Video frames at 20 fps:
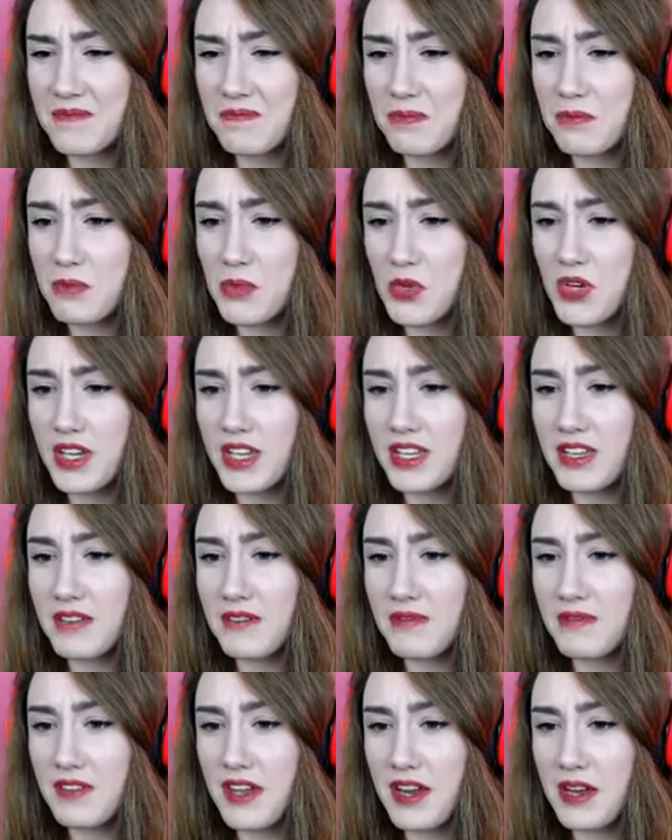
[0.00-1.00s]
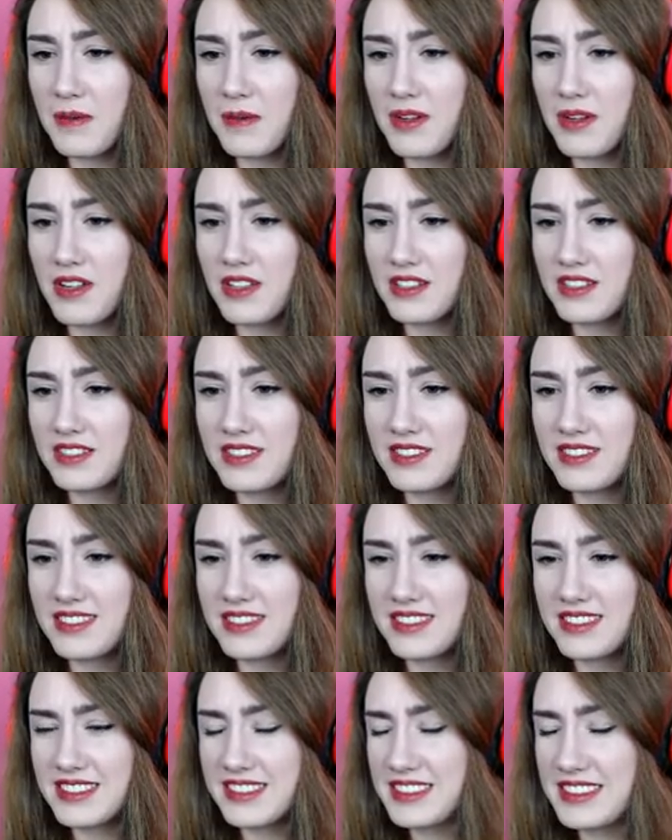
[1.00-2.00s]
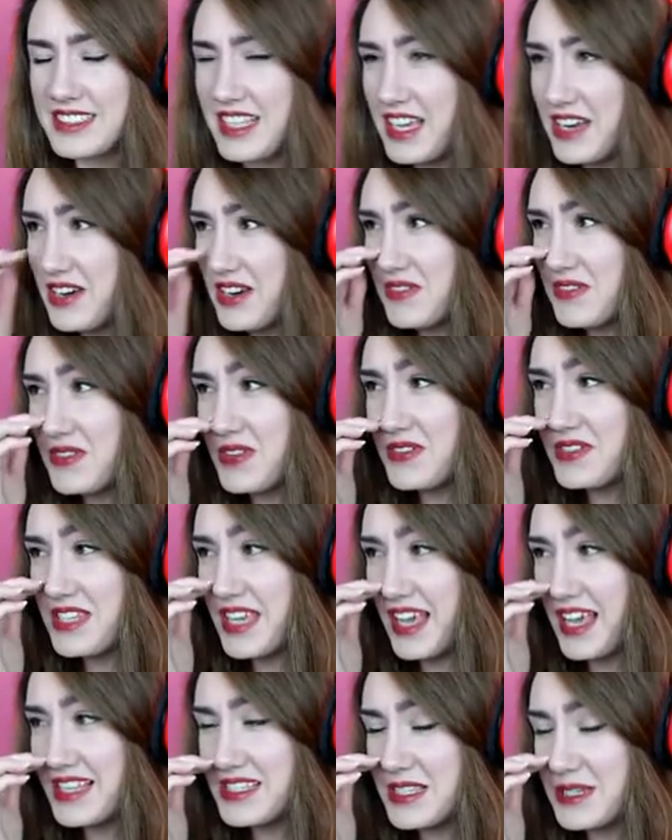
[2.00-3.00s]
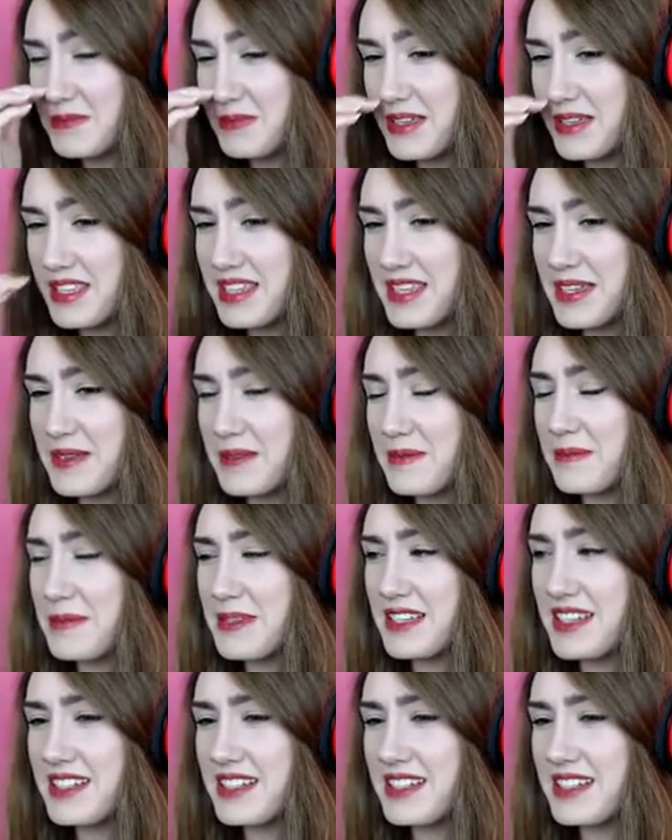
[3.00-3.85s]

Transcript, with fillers: Morrigan, fireball. There you go. I don't even know if she has that ability, but